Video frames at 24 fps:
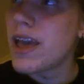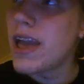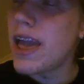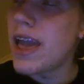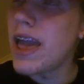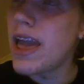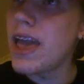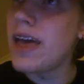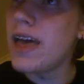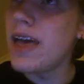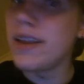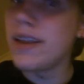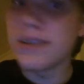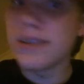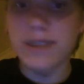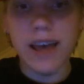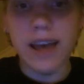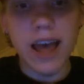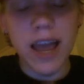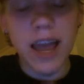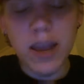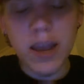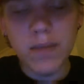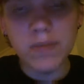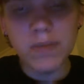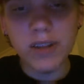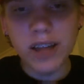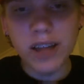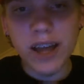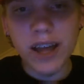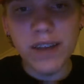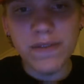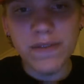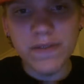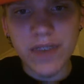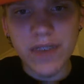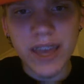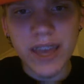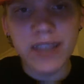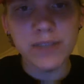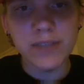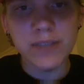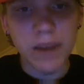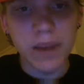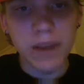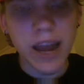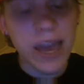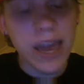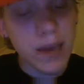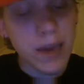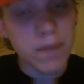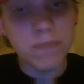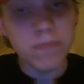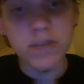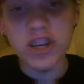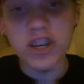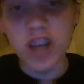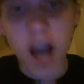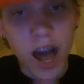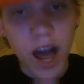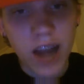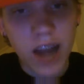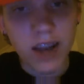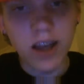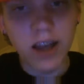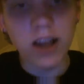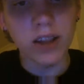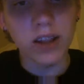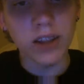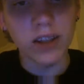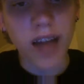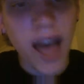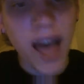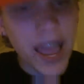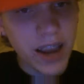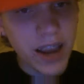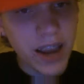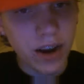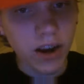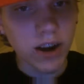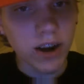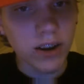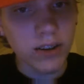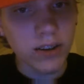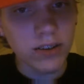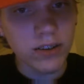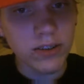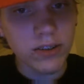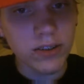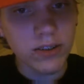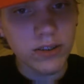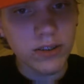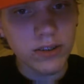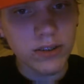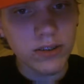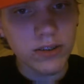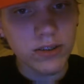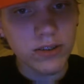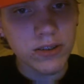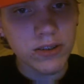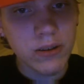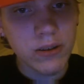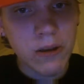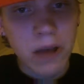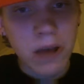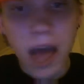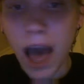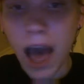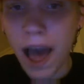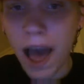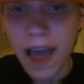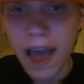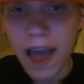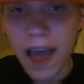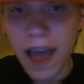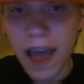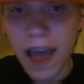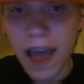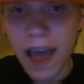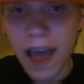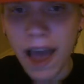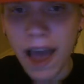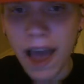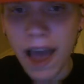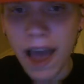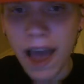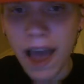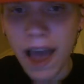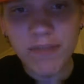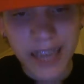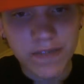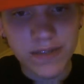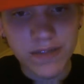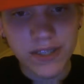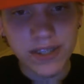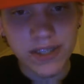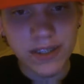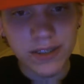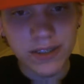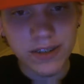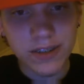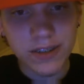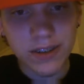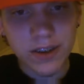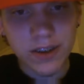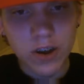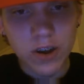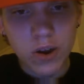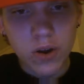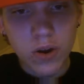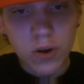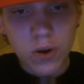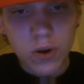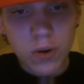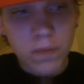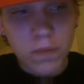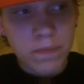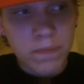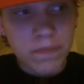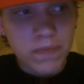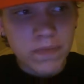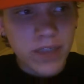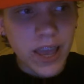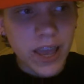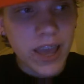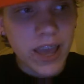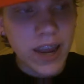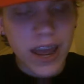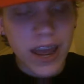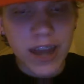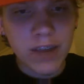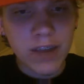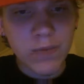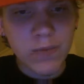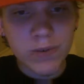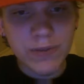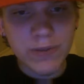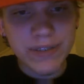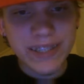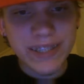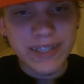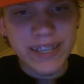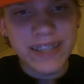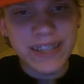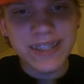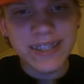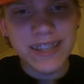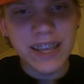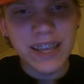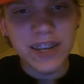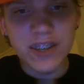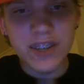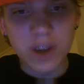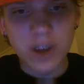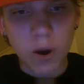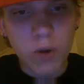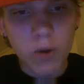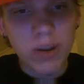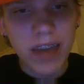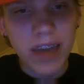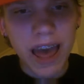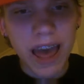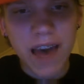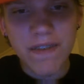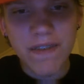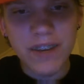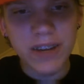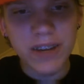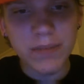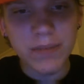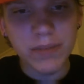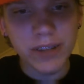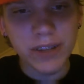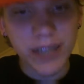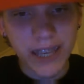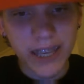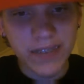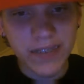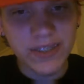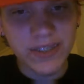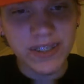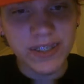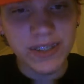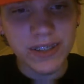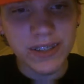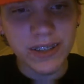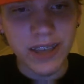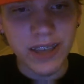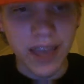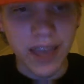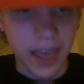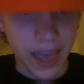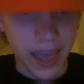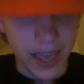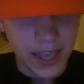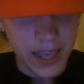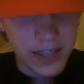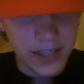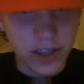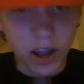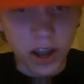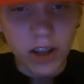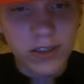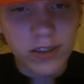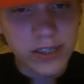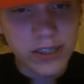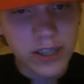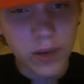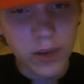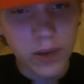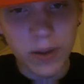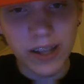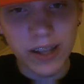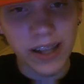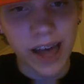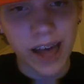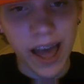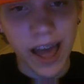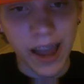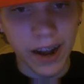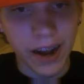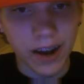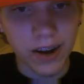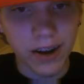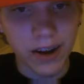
And I am a lot of things, but I am not a liar. I have beliefs. And anyone who says they don't have any beliefs is also a liar.